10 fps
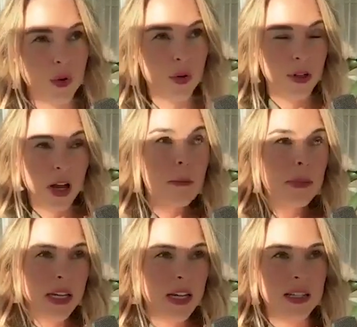pr-
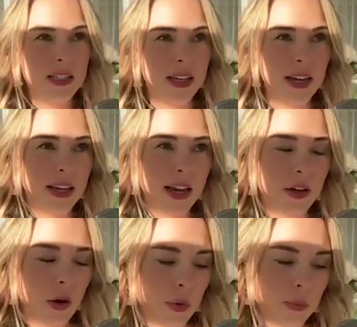companies like i
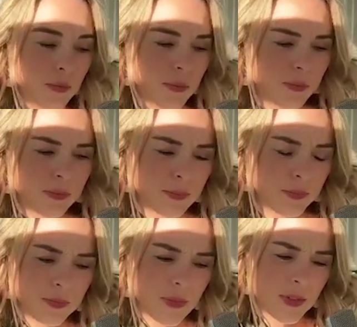know
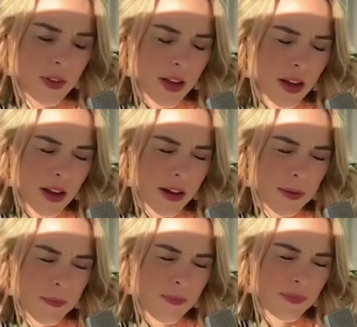
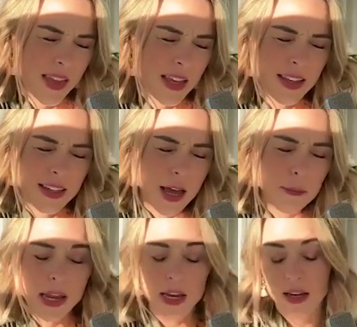um, they like that
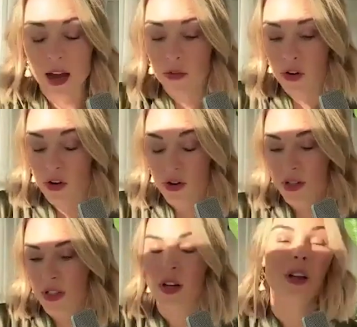make
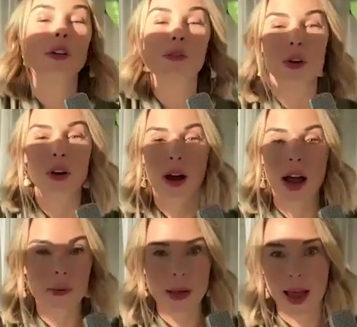covers for
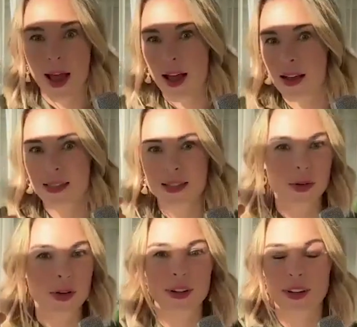iPads
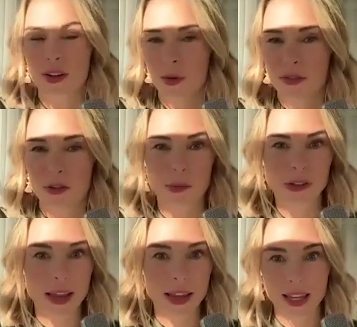or you know even
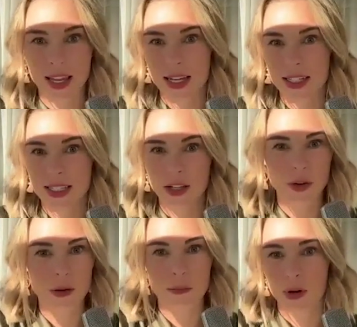blankets that you
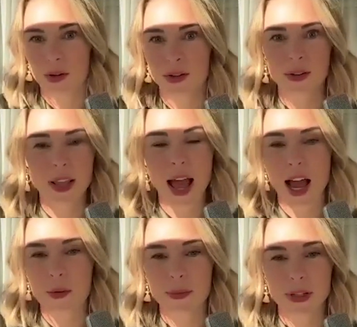can put on your
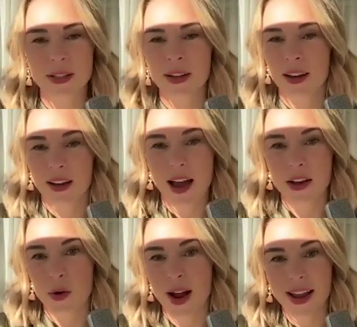lap and I
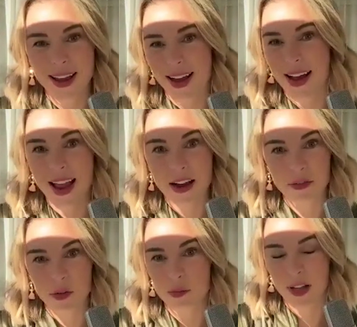know I I have
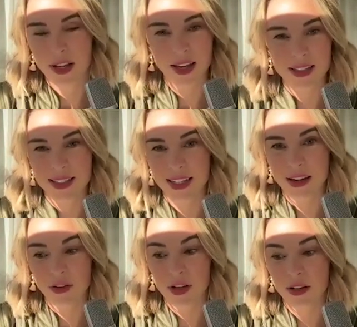those blankets and
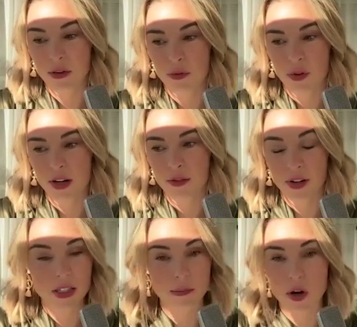even in front of
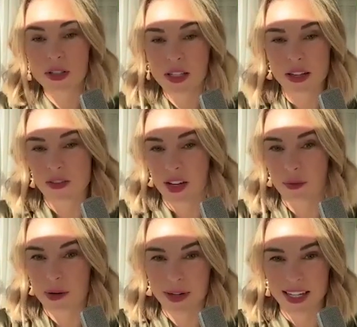a smart TV
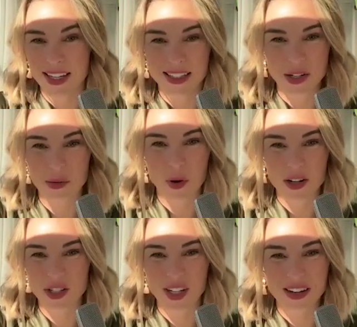when my kids are
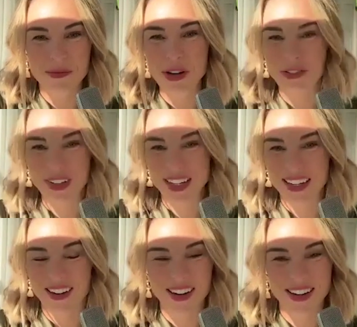watching a
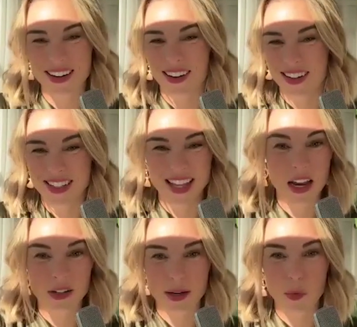movie on on a
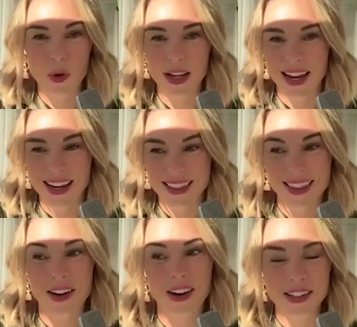Saturday morning,
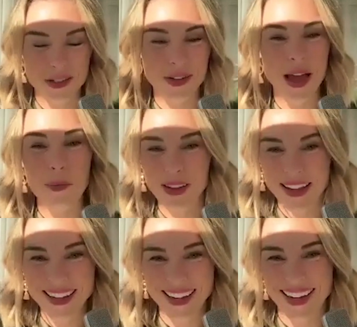they're under that
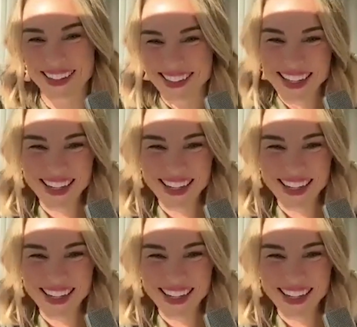blanket.